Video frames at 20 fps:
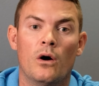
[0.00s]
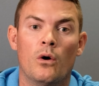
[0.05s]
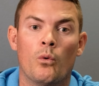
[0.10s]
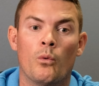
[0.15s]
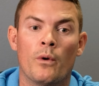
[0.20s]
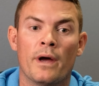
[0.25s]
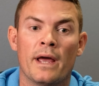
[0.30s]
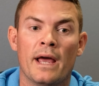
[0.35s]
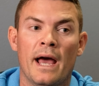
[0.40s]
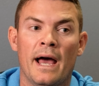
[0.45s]

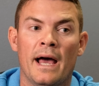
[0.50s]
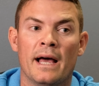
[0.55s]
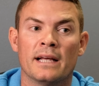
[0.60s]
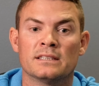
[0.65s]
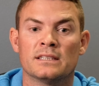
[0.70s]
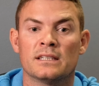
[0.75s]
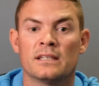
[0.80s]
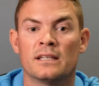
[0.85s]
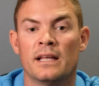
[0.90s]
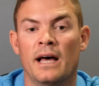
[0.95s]

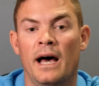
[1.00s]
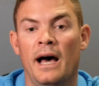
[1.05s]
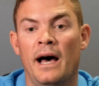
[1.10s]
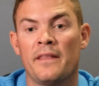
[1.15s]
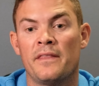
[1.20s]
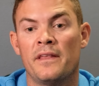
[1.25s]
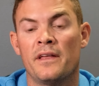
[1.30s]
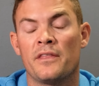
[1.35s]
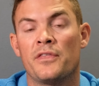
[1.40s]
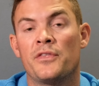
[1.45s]
whereas the
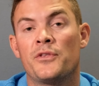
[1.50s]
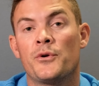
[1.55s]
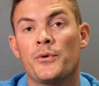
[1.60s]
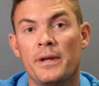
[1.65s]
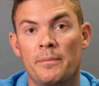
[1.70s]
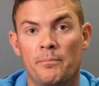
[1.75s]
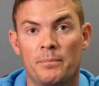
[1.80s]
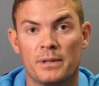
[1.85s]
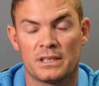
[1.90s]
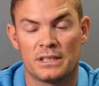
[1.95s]
other
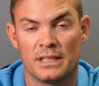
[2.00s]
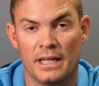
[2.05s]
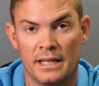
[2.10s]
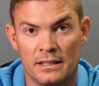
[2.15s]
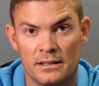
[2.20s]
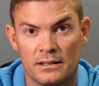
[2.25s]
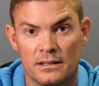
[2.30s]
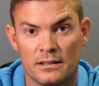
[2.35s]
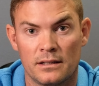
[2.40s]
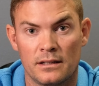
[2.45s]

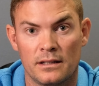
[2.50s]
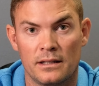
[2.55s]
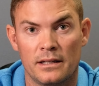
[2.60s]
3%